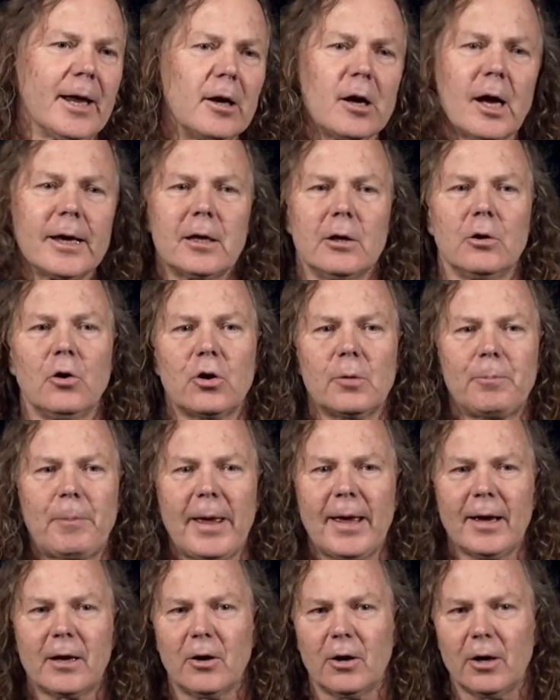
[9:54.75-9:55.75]
And I can look
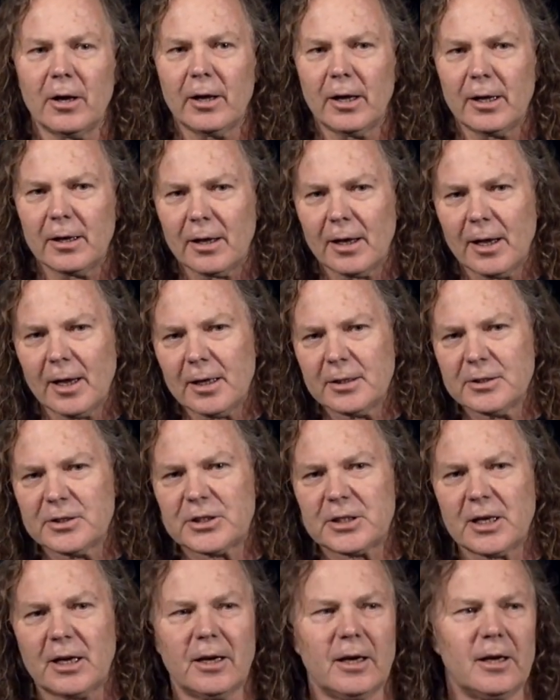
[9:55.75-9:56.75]
back on it and
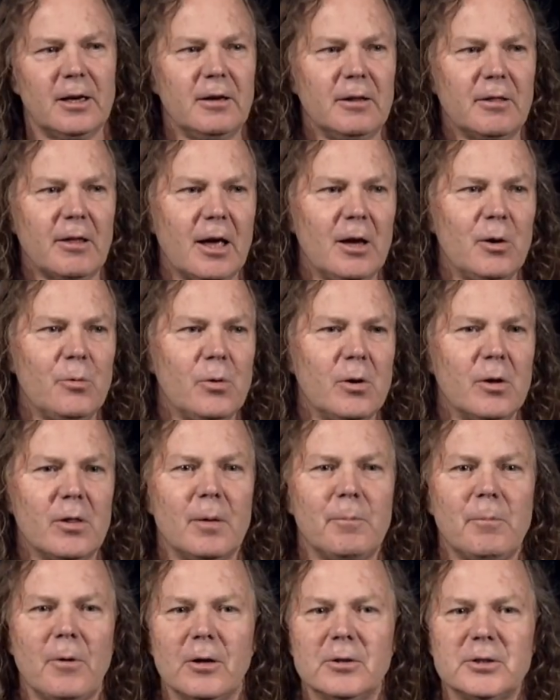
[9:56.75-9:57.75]
say they were
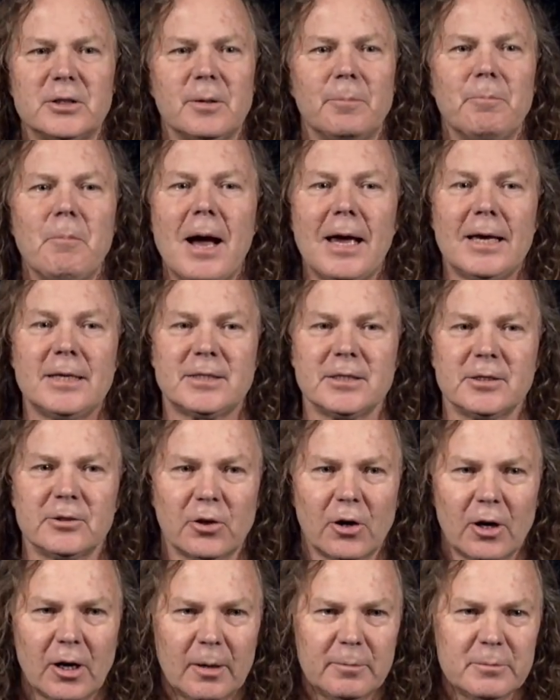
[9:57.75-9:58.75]
the most amazing
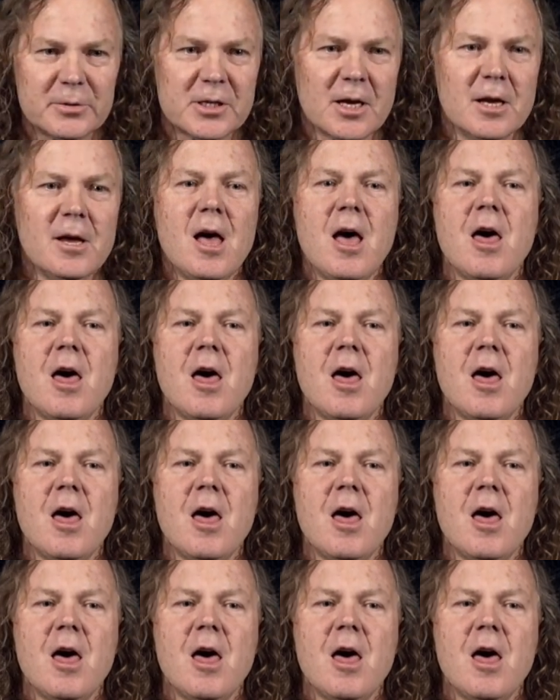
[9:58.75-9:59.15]
times.